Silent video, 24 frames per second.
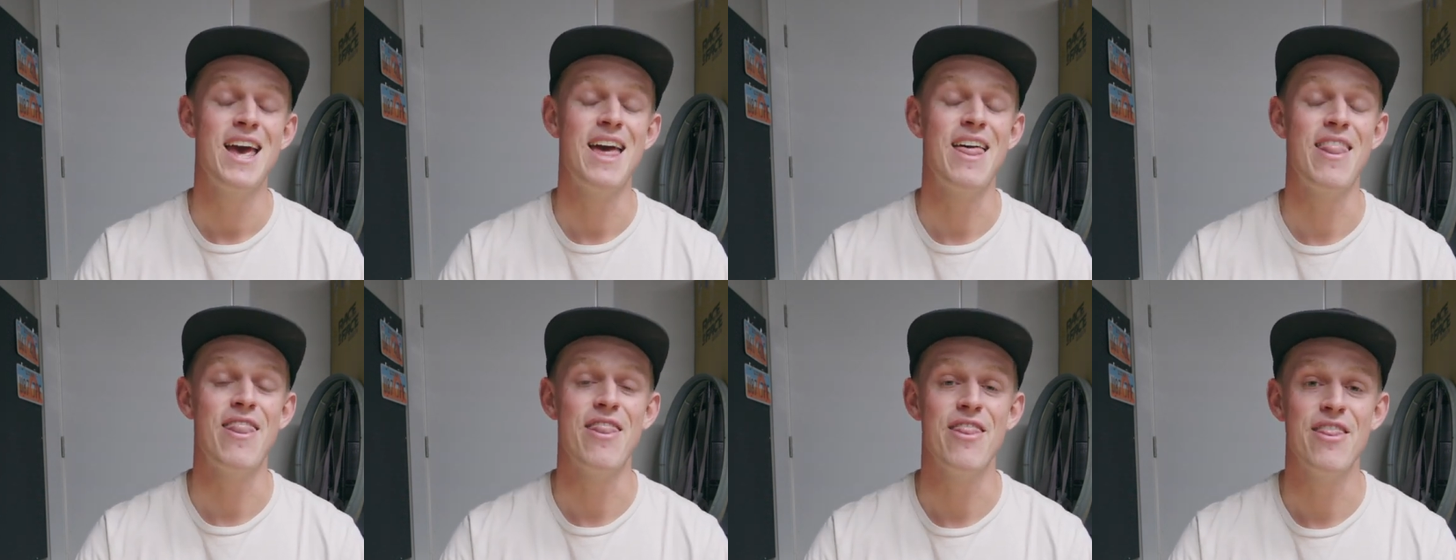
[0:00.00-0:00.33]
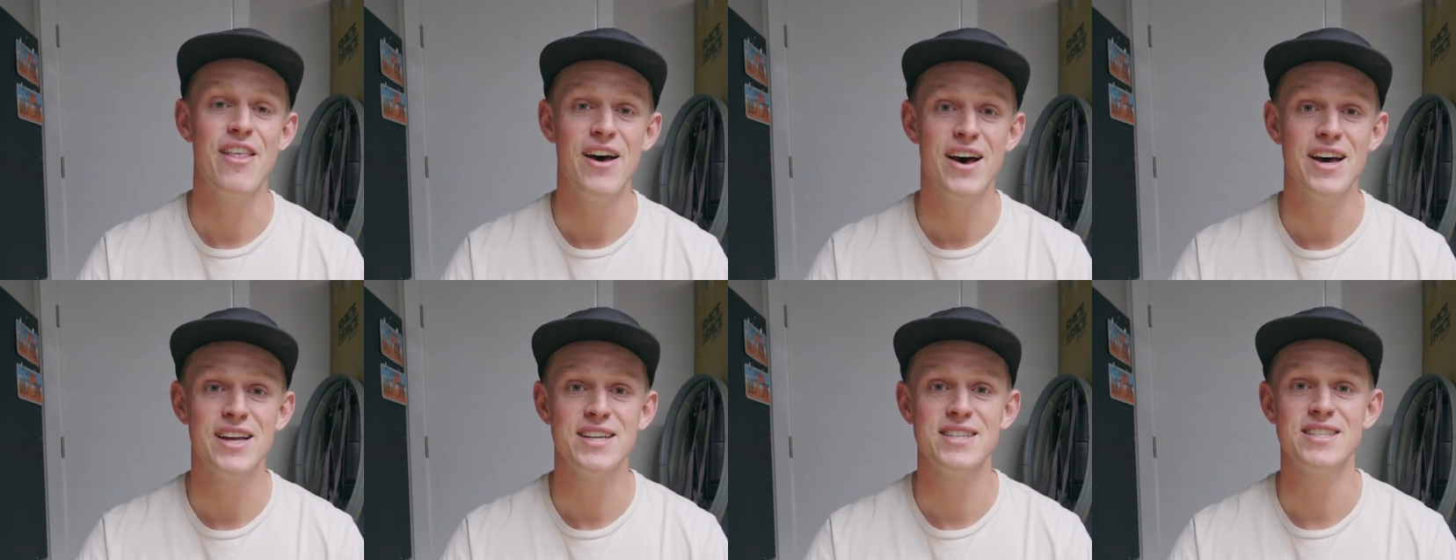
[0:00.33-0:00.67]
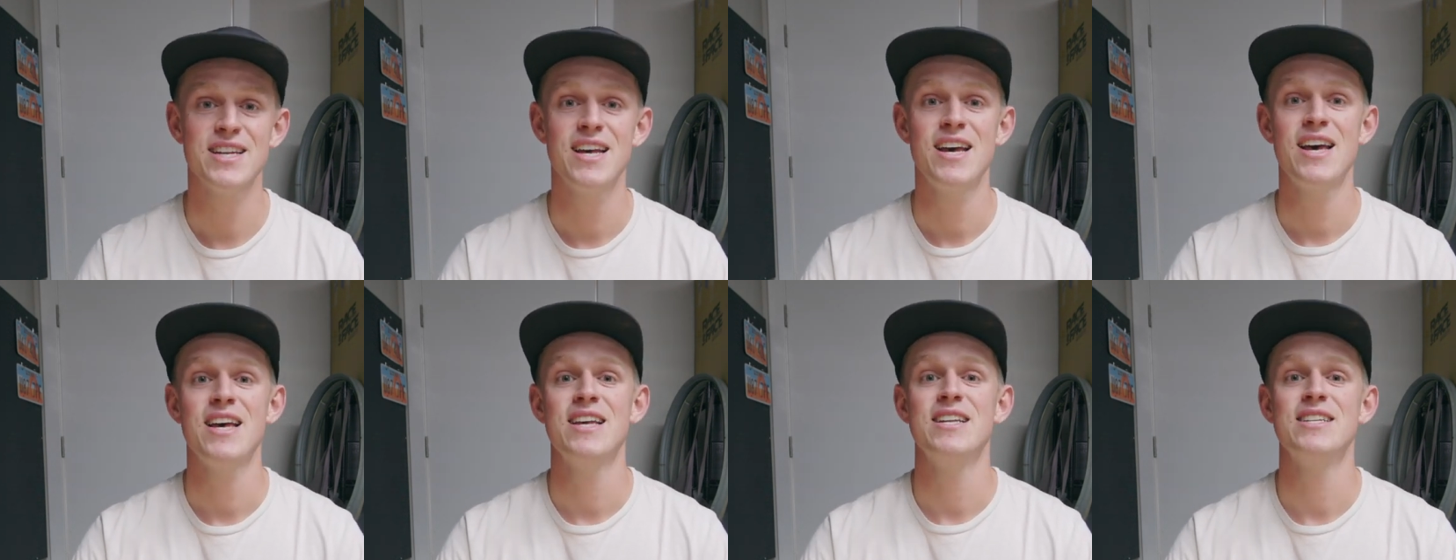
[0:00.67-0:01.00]
and thus
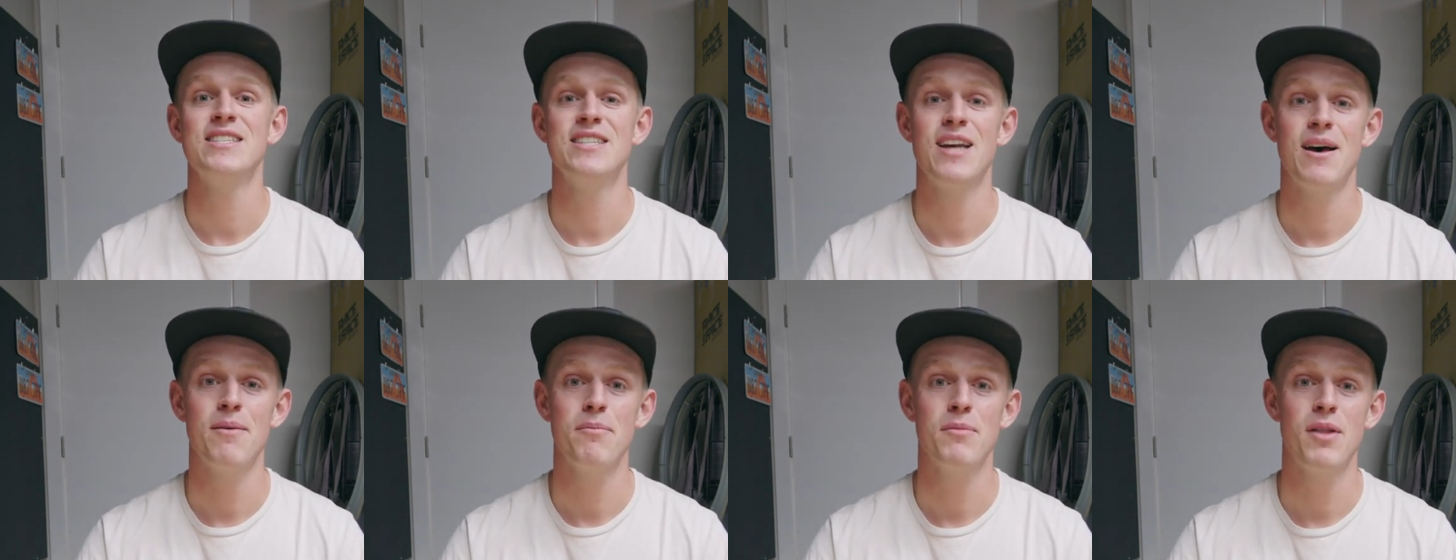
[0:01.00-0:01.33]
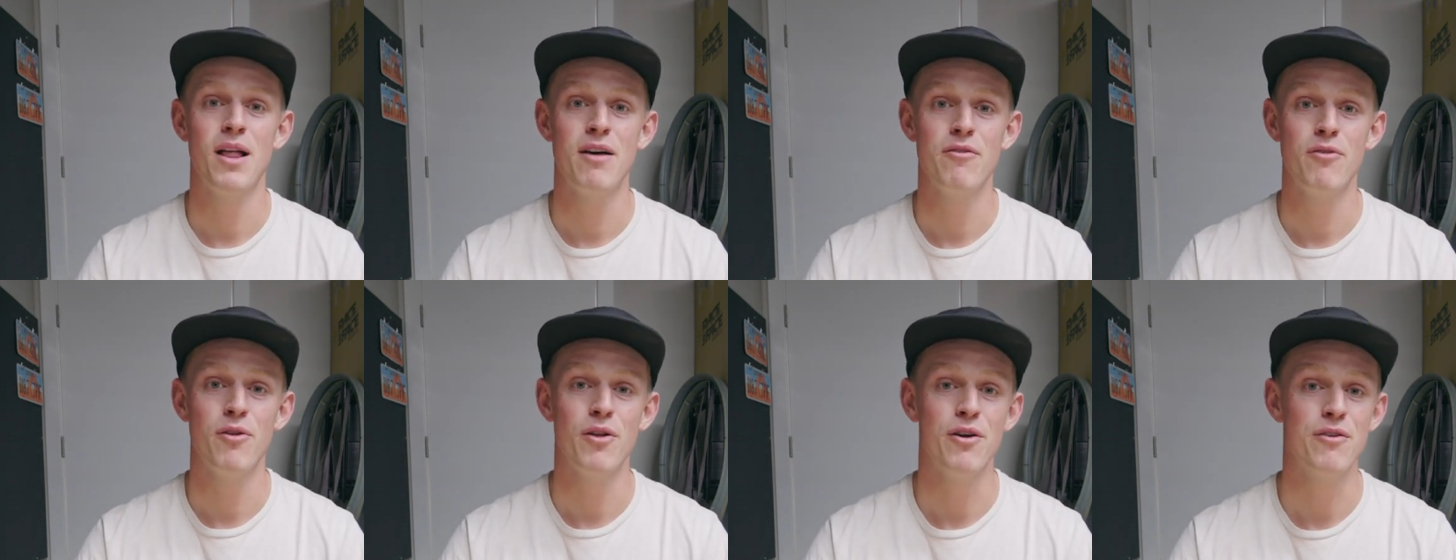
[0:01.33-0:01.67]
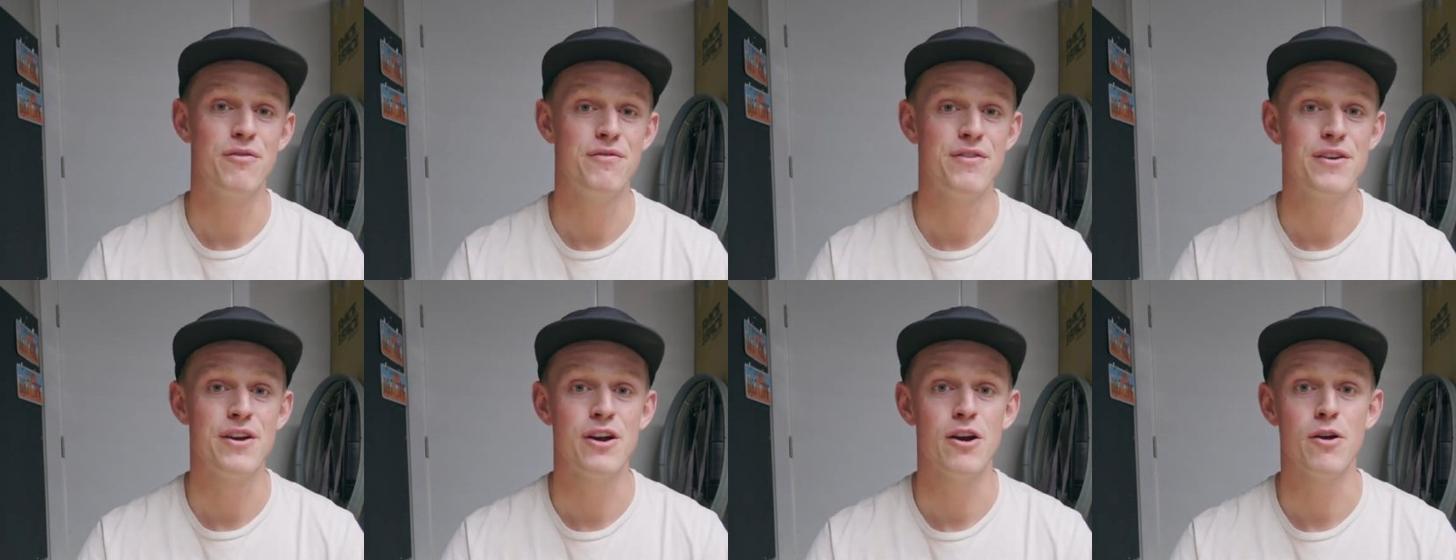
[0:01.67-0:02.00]
some level
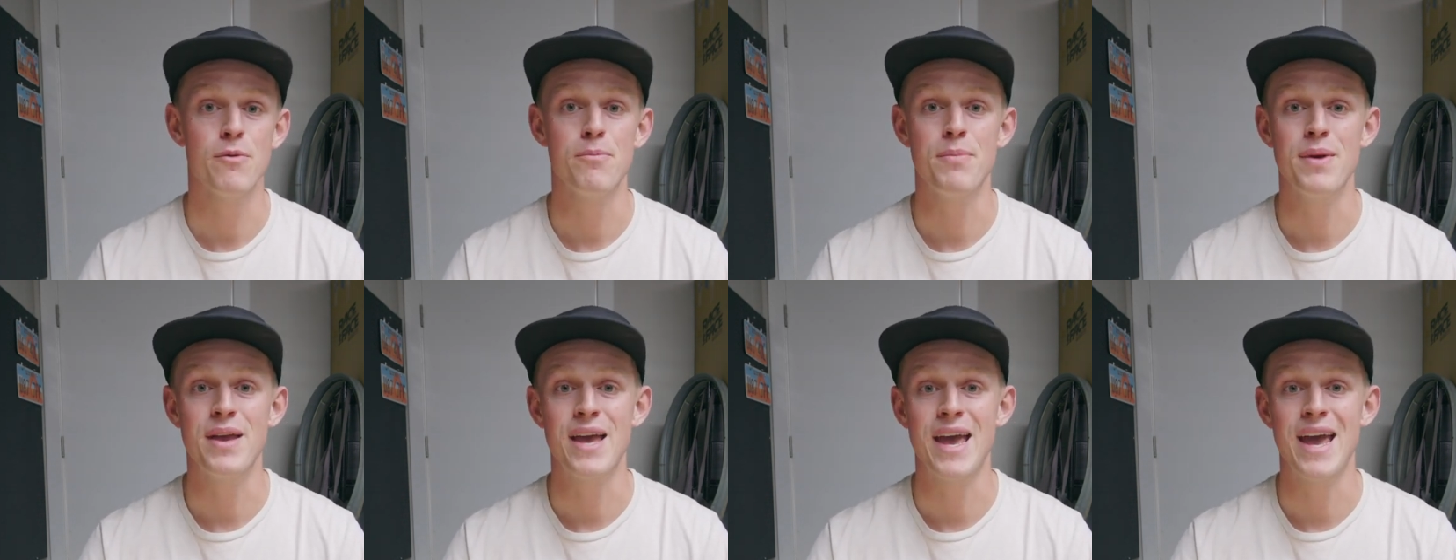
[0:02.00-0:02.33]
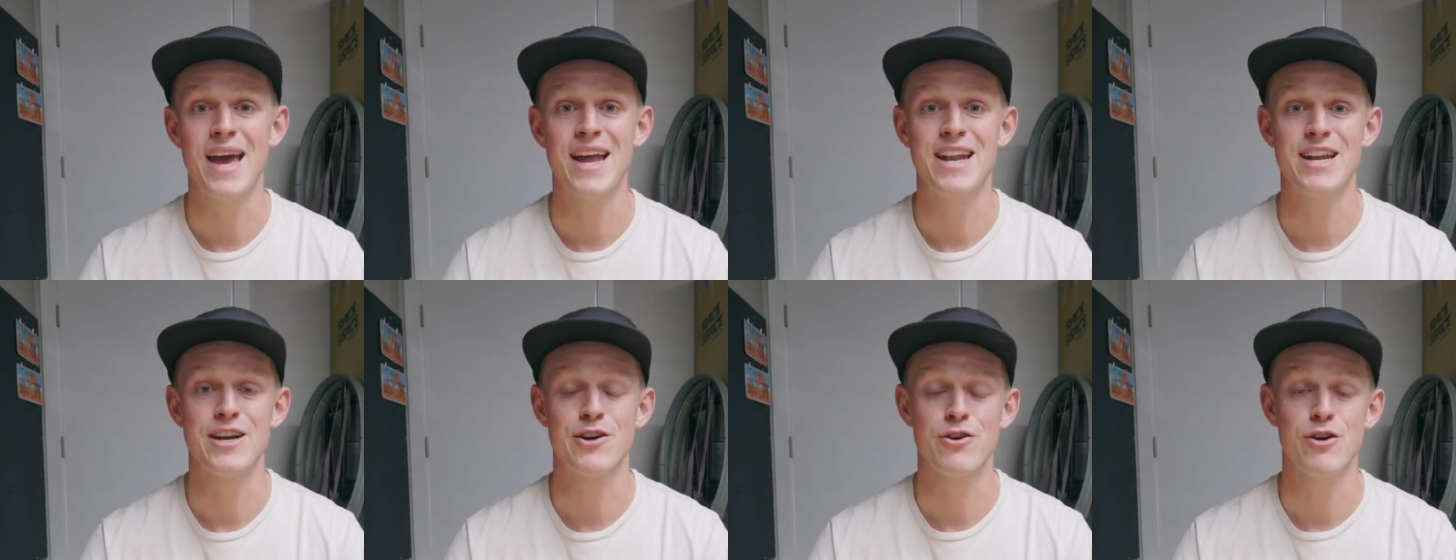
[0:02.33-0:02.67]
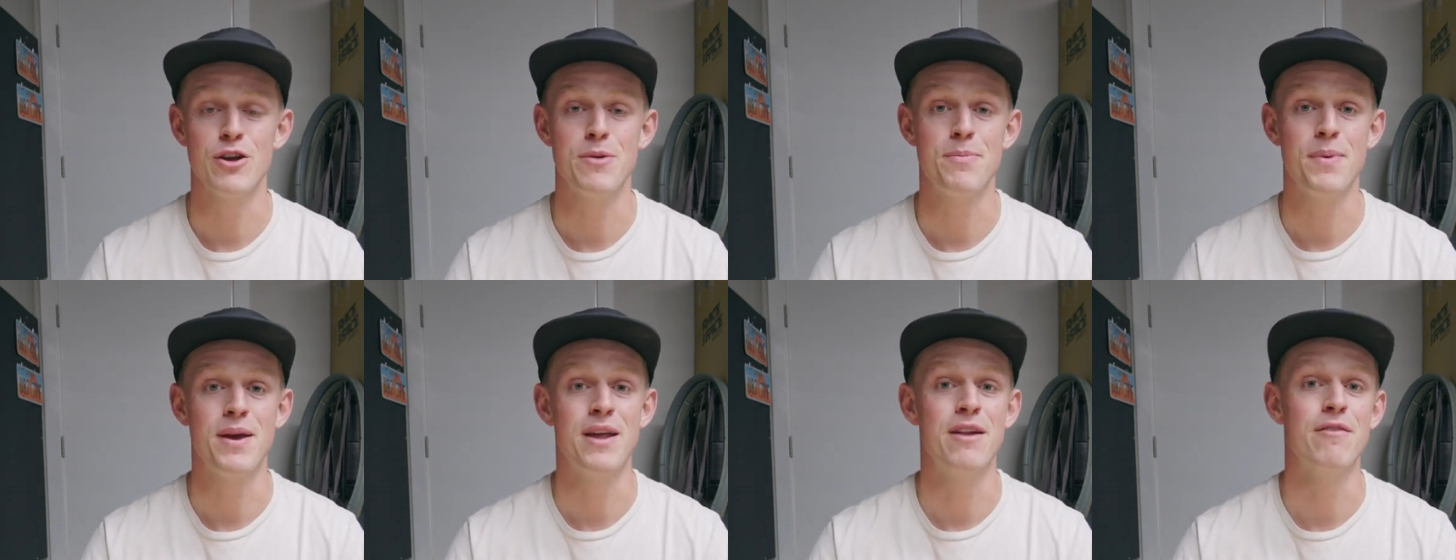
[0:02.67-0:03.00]
of fear began to
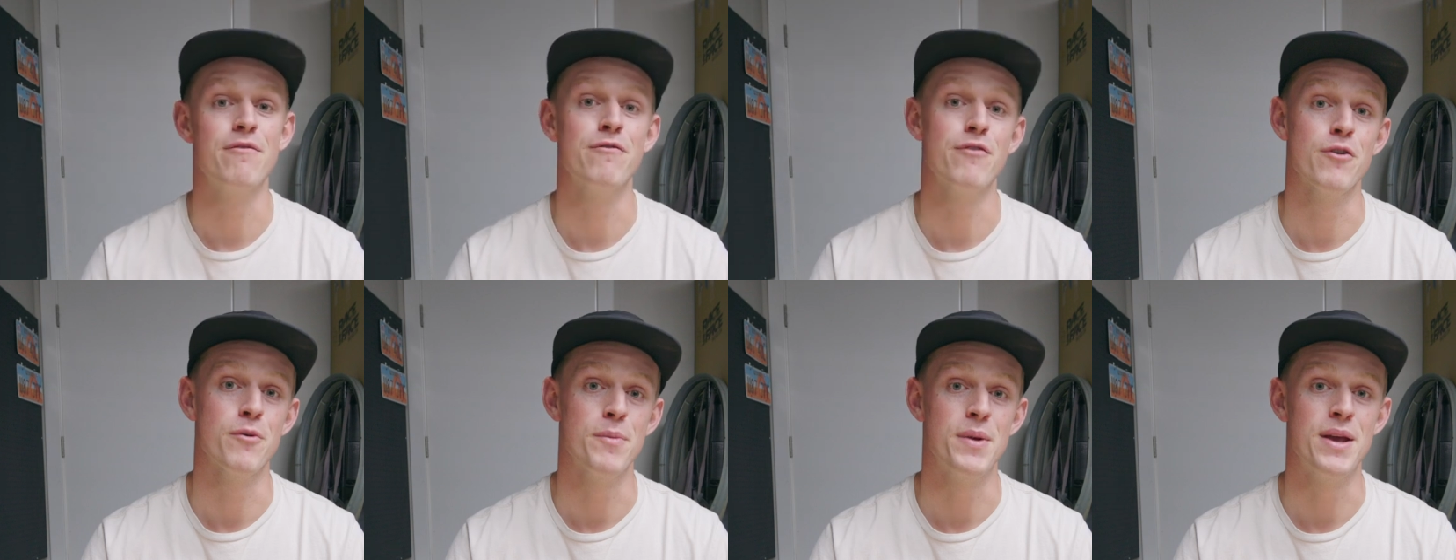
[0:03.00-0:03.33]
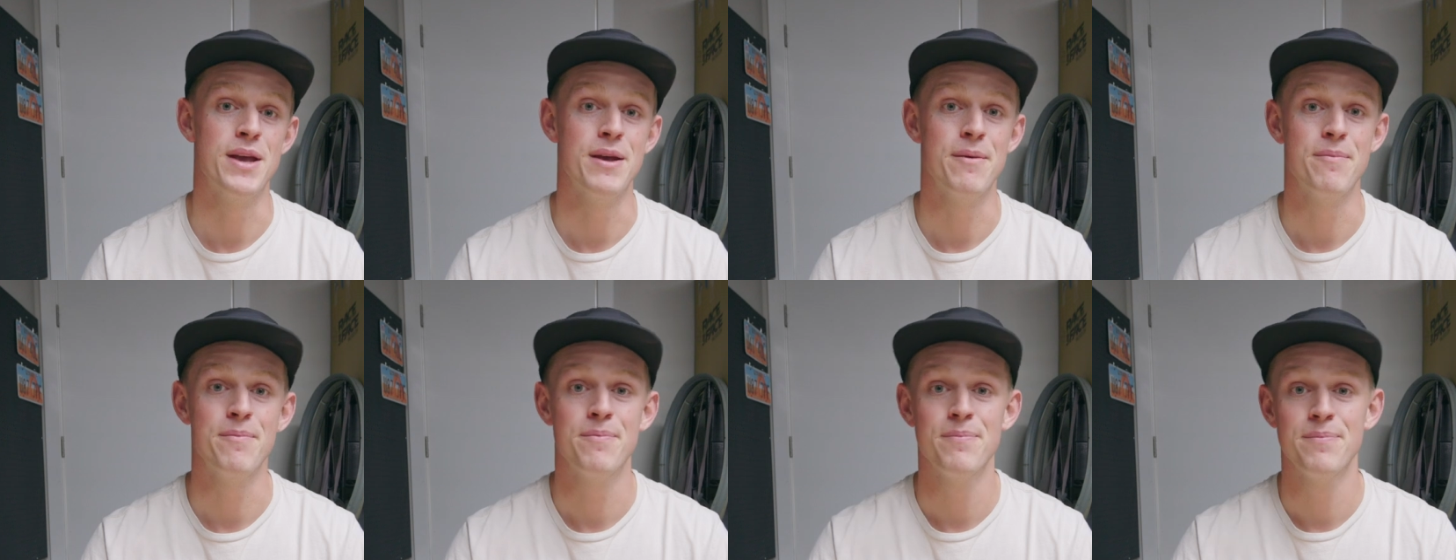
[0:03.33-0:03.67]
creep in for me.